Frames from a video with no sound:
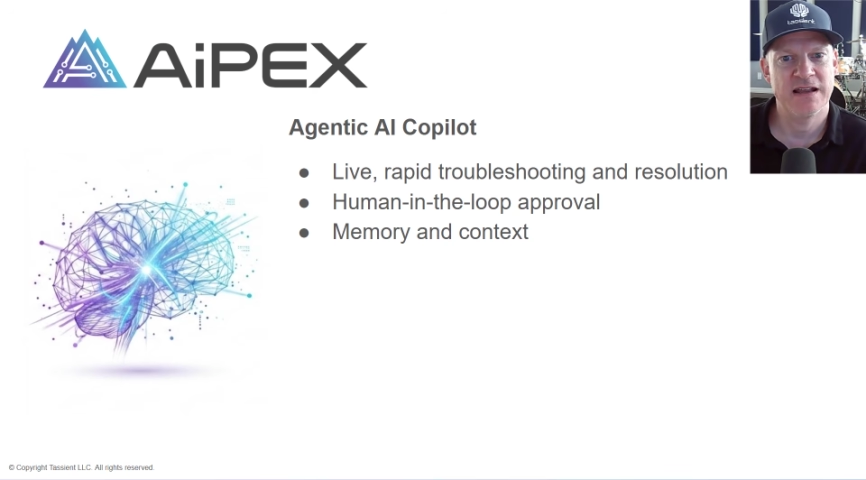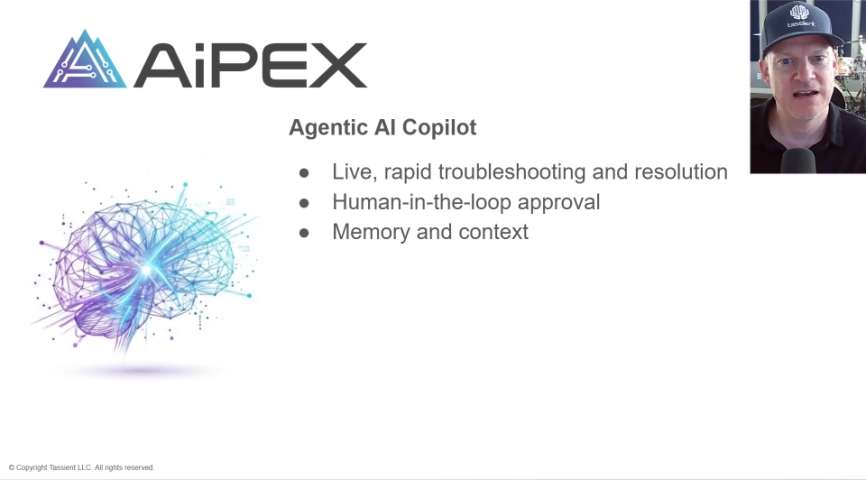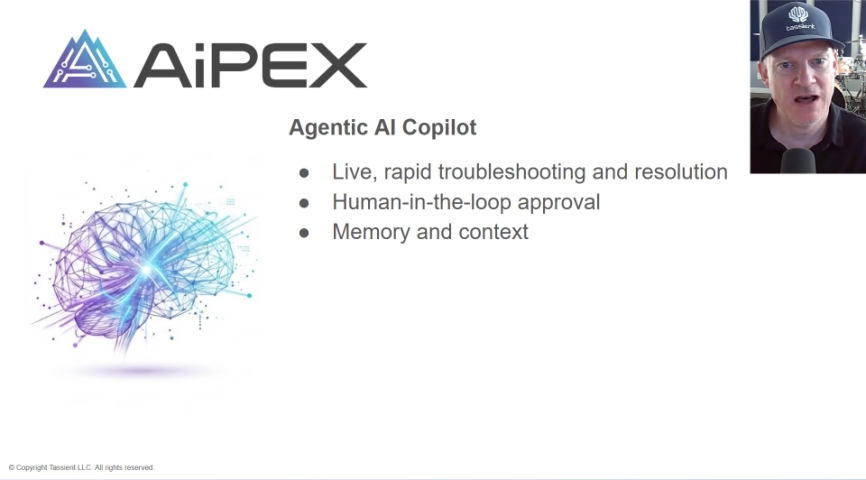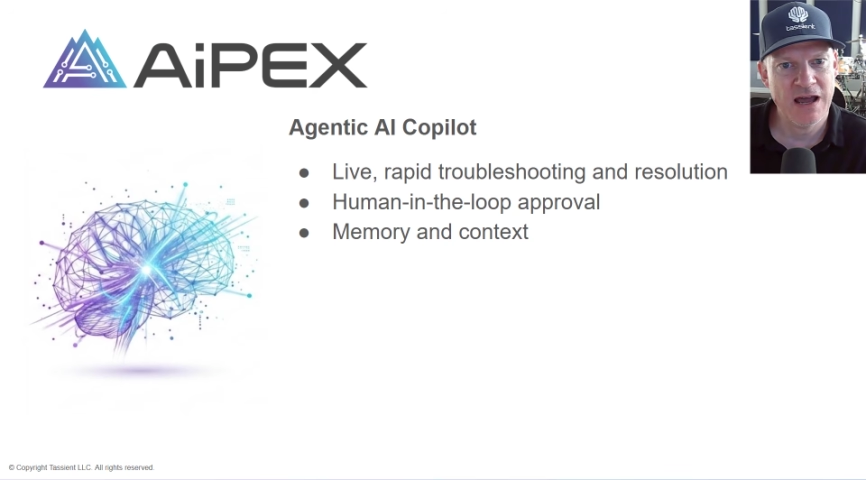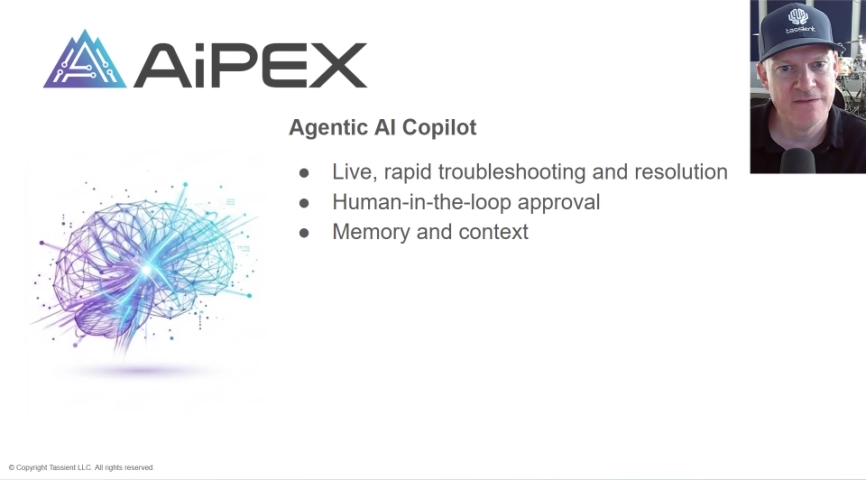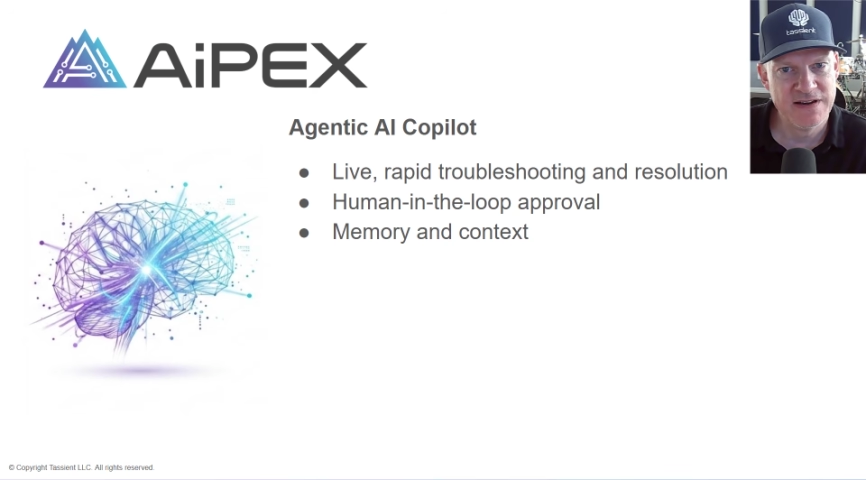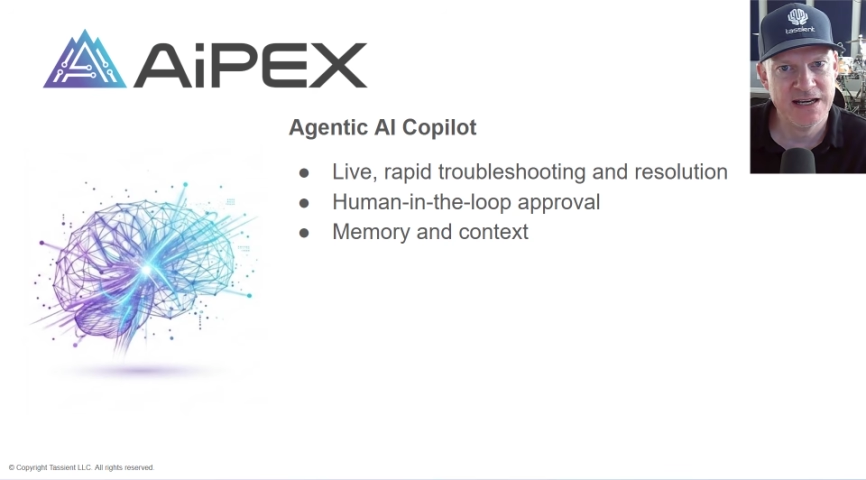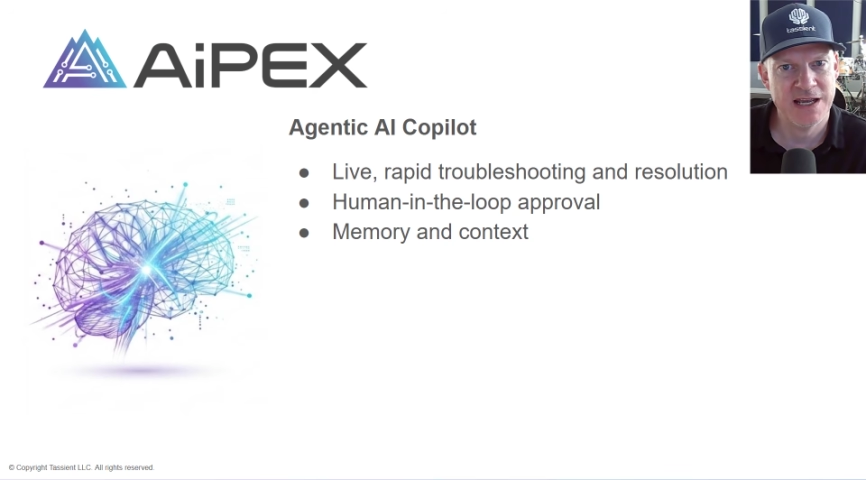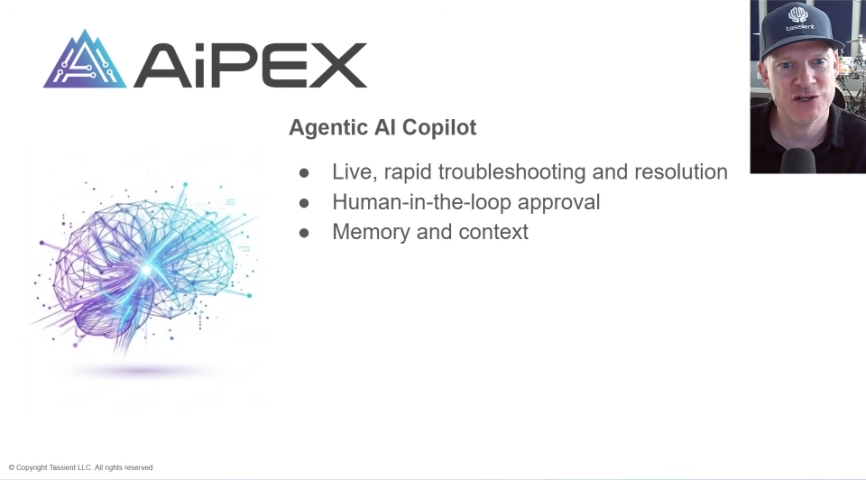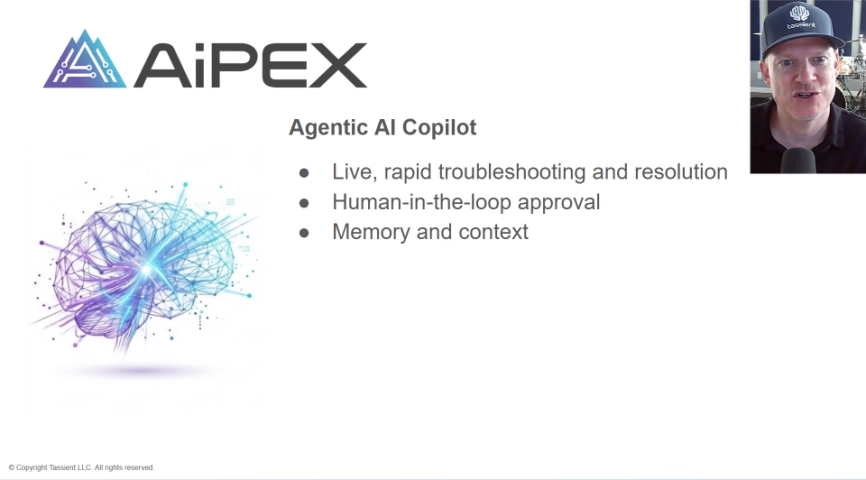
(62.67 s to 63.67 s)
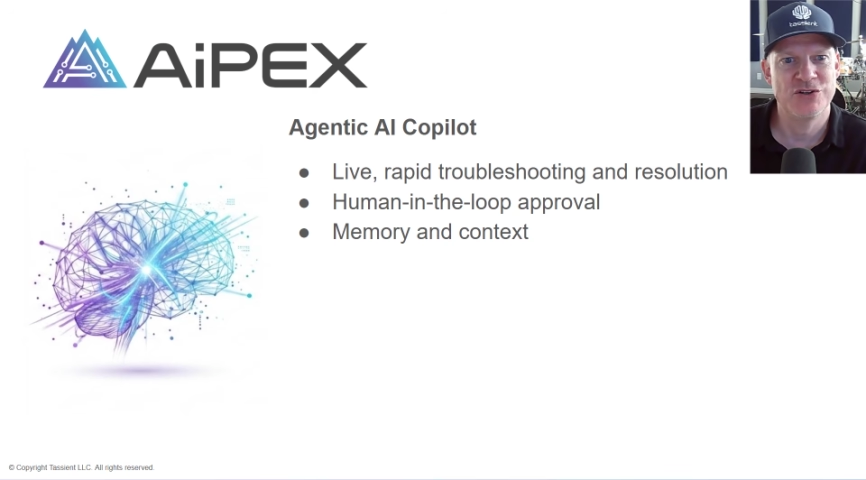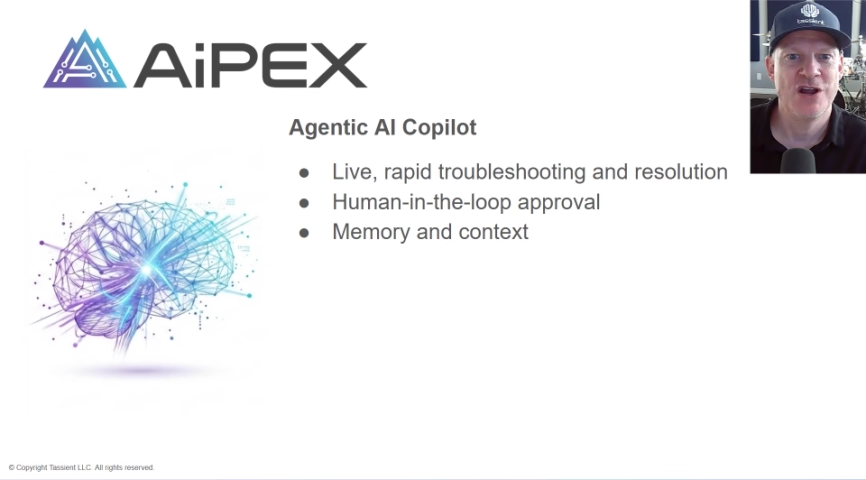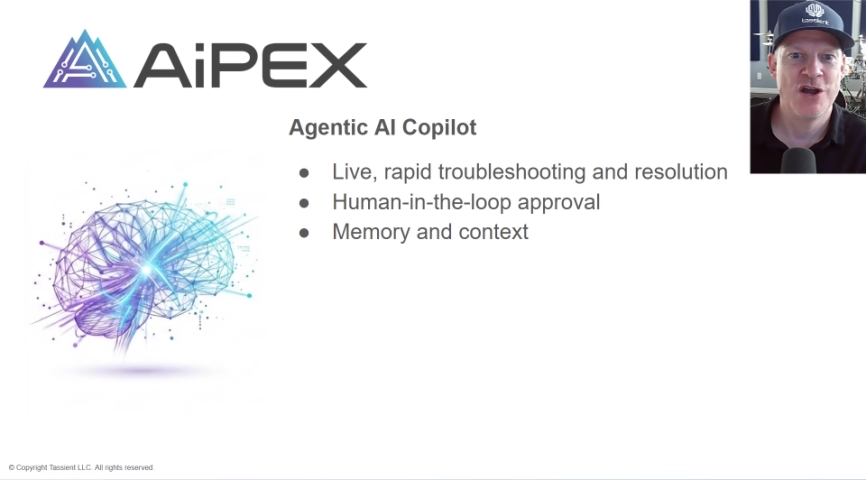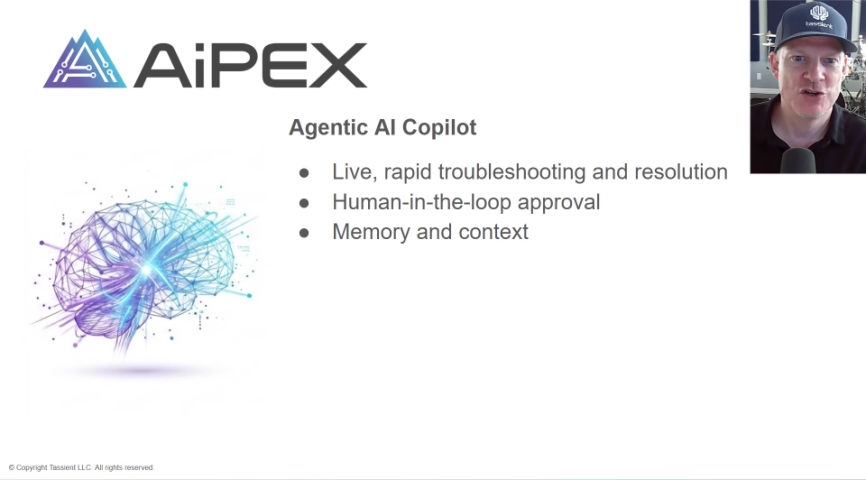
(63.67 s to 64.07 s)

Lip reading: a live connection